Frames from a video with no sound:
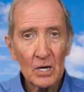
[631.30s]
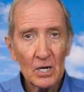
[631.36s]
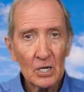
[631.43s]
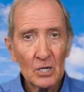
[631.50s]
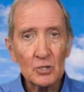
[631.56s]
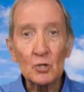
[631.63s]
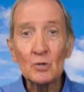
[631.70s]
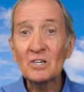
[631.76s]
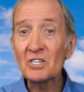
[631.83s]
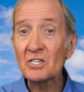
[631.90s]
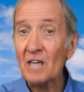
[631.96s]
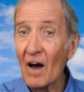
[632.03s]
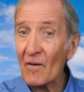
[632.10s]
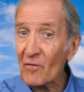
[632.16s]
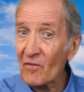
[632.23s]
To
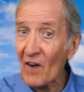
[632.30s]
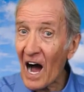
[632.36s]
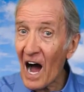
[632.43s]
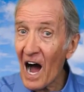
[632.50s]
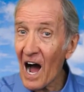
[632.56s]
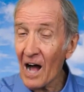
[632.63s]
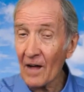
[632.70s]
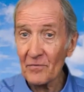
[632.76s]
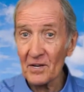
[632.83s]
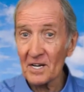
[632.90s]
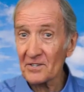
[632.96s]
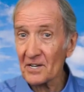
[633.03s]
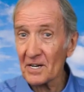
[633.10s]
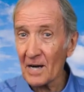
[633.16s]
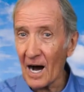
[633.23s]
suffer, there's
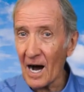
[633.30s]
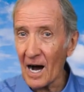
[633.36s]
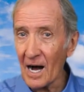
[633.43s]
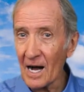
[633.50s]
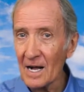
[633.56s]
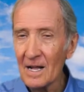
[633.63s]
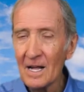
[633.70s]
an R.